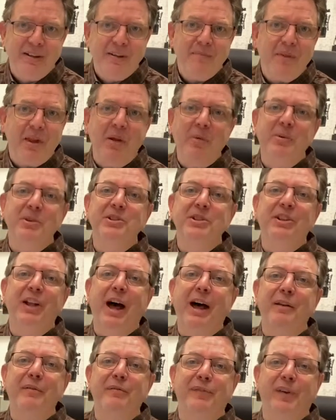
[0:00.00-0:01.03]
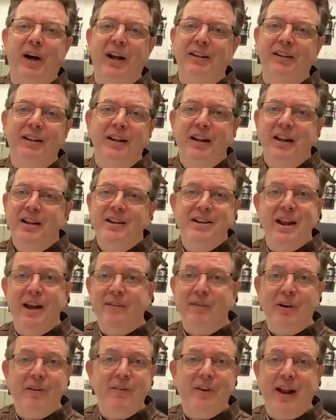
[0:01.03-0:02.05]
It was a lot of fun.
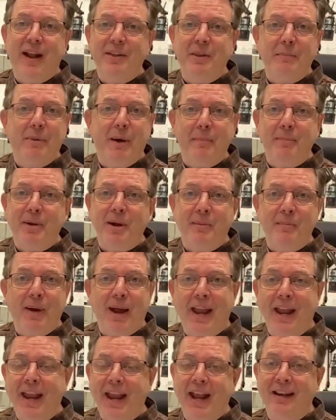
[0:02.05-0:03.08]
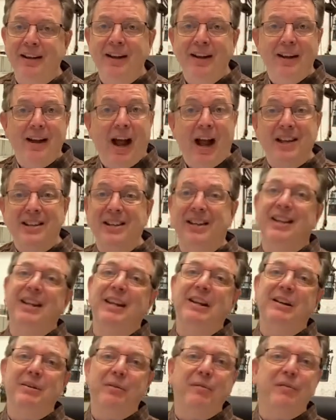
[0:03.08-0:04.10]
Never even had the puppet on my hand. I did
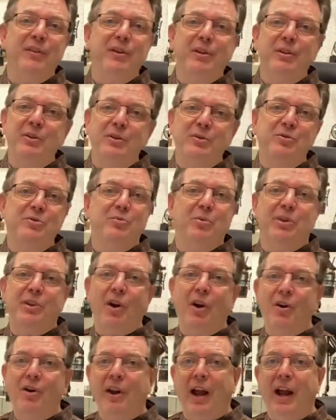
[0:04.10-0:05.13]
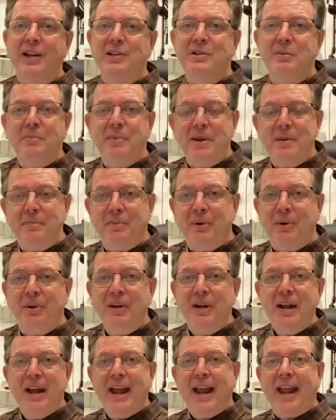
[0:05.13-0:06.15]
interviews with all kinds of people,
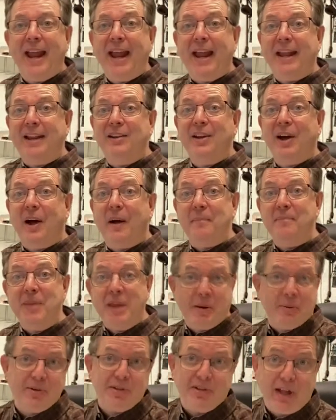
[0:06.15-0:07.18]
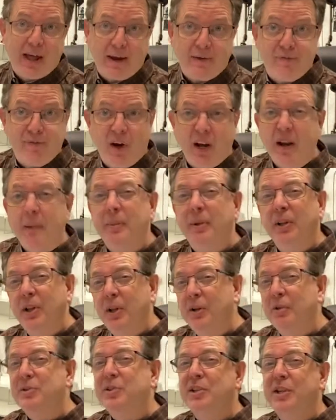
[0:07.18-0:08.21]
and it was a lot of fun. I'm a
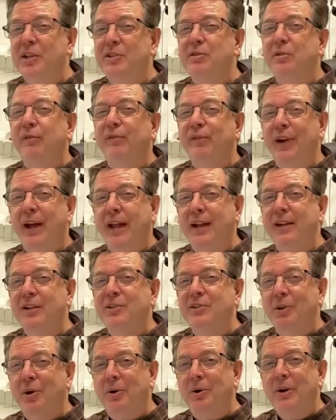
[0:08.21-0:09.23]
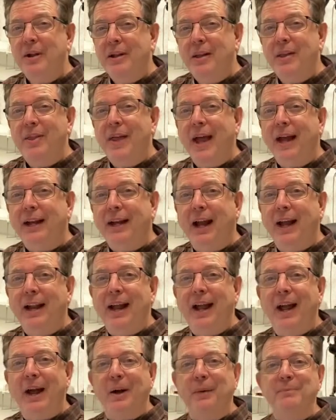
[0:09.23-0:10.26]
little schizophrenic, so that kind of
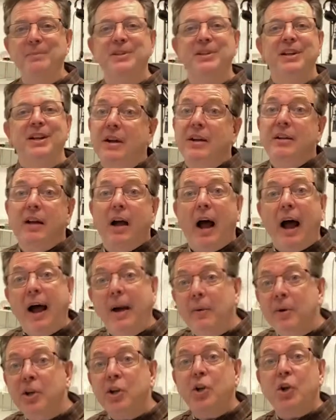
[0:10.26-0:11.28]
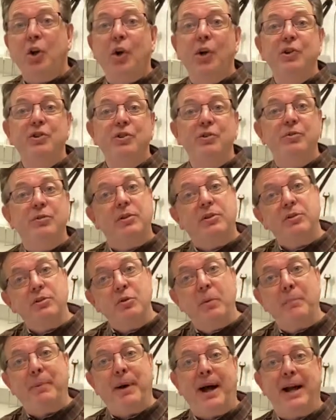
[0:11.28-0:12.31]
helps. I would encourage you to do a
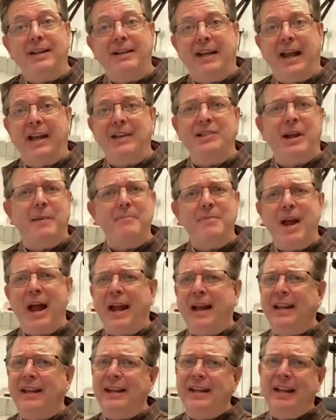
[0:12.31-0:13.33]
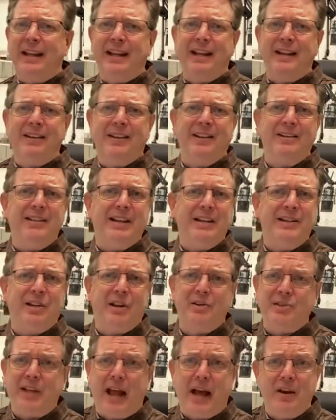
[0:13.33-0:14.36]
podcast. I'm not going to get into the
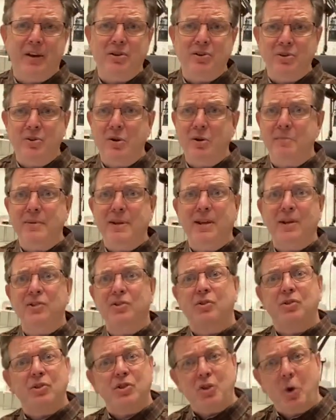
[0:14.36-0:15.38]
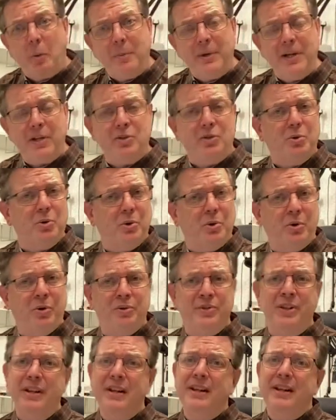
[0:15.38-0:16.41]
details of how to do it because there's so many
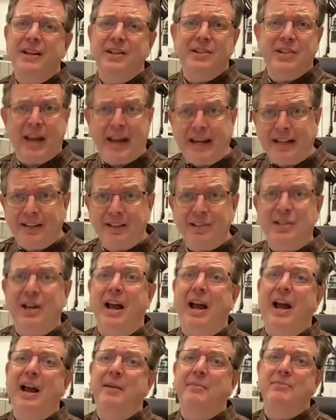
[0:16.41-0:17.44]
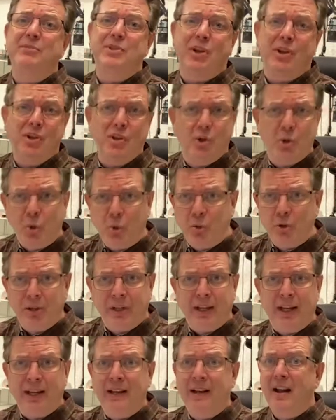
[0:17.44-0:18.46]
tools. Take the time to Google
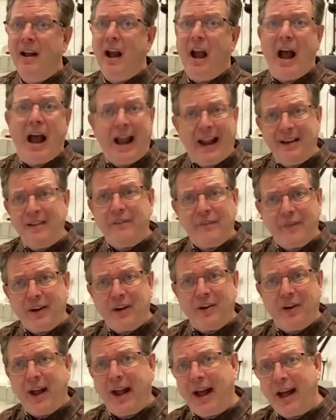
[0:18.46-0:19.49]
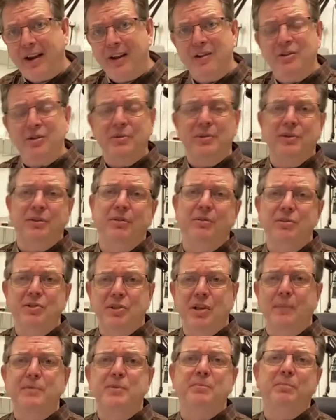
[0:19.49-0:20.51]
it. I had to figure out how to do it through
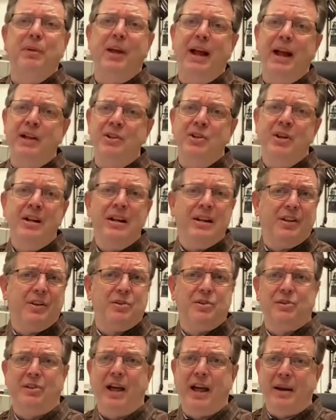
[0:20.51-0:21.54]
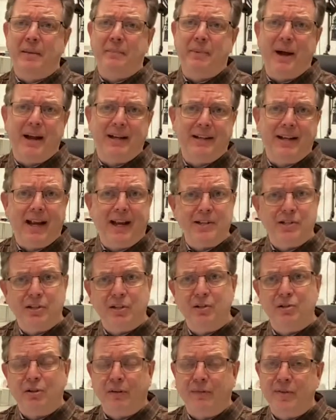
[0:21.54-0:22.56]
Subsplash. There's a lot of podcasting
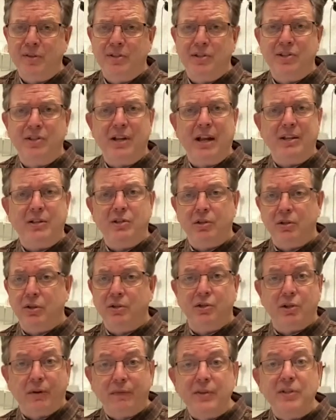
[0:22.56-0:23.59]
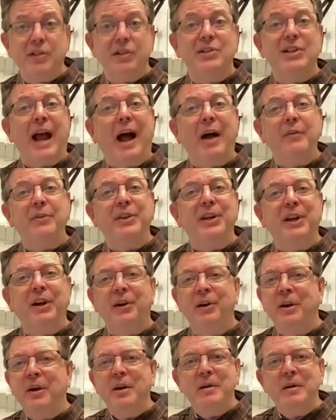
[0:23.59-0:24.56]
services out there.